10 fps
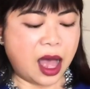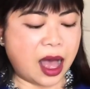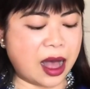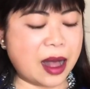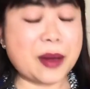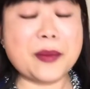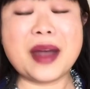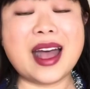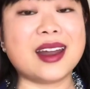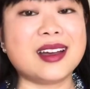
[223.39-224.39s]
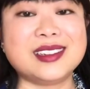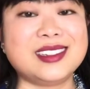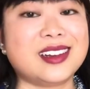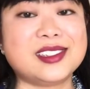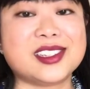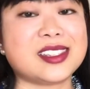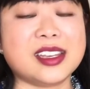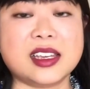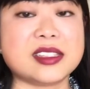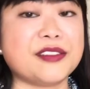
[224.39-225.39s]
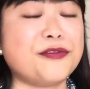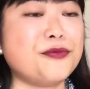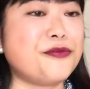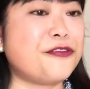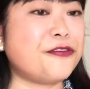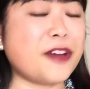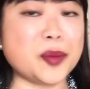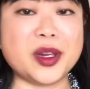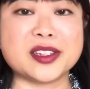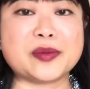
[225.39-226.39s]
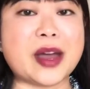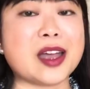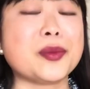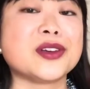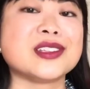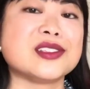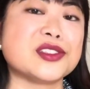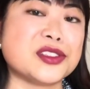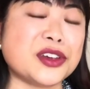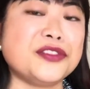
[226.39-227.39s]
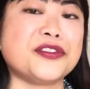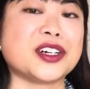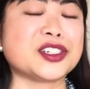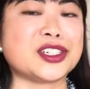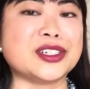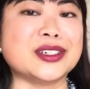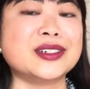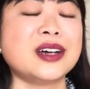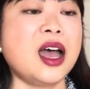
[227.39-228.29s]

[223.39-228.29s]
And I just think it's a fabulous bag because it's so functional,